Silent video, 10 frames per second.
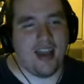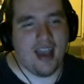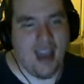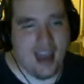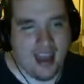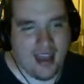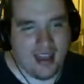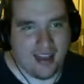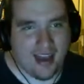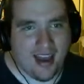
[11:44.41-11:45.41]

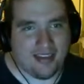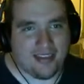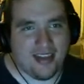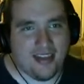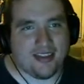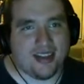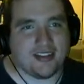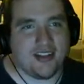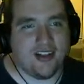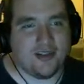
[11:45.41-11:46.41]
and I think that's
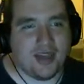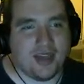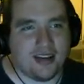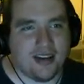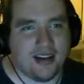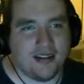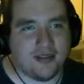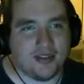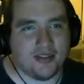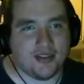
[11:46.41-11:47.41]
all I'm getting out of
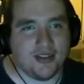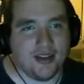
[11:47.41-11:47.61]
this.